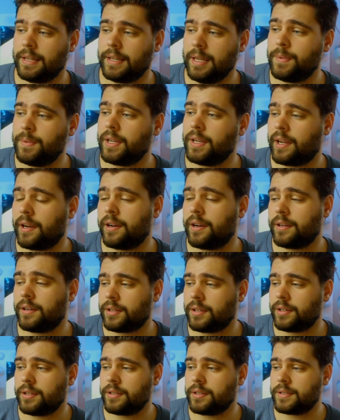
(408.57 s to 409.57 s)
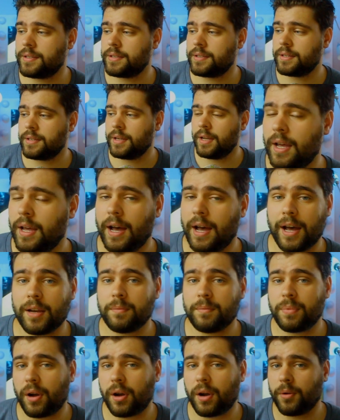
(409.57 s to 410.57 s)
keep the characters
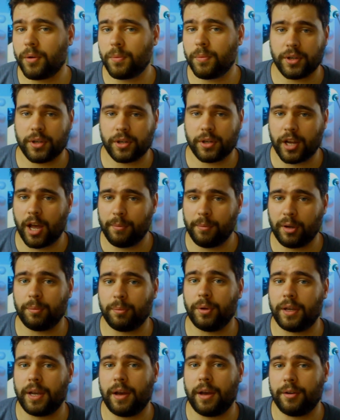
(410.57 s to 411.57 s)
on par with their comic book